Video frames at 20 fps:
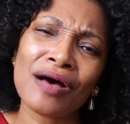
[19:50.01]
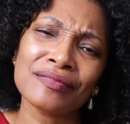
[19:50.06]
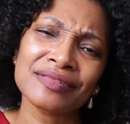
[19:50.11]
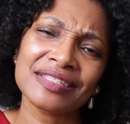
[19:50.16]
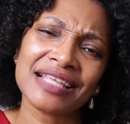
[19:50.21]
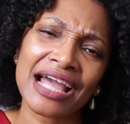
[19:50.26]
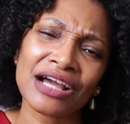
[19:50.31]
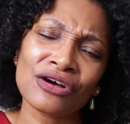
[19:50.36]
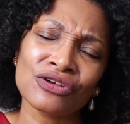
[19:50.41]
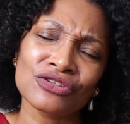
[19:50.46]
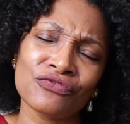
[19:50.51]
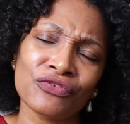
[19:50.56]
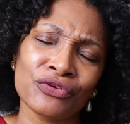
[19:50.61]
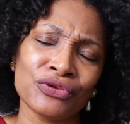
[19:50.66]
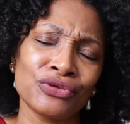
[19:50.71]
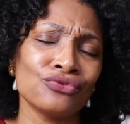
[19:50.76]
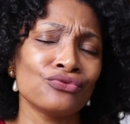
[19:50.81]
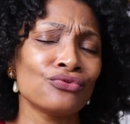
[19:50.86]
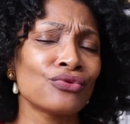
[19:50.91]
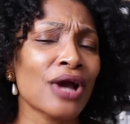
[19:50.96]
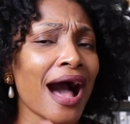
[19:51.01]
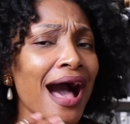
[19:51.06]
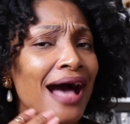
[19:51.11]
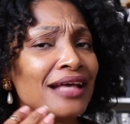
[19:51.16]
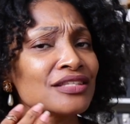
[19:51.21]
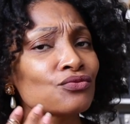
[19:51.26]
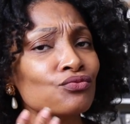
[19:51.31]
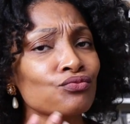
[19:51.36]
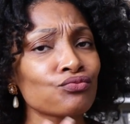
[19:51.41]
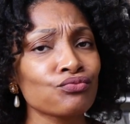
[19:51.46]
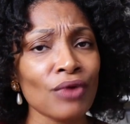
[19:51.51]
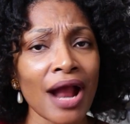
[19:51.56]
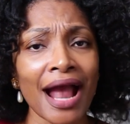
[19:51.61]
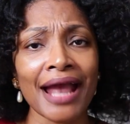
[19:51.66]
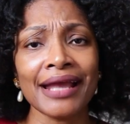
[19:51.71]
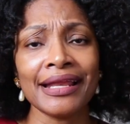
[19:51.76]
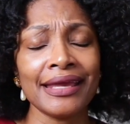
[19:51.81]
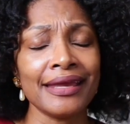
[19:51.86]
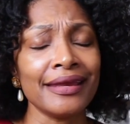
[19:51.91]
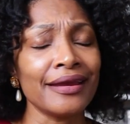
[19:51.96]
upcycles for you guys
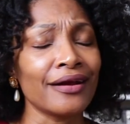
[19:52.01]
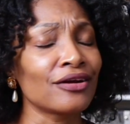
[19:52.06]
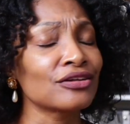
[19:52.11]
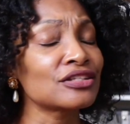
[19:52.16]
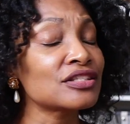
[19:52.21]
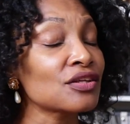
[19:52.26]
right here,